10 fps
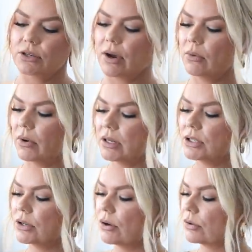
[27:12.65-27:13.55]
So I
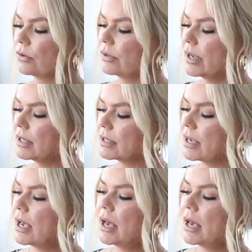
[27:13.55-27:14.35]
wanted to go through this.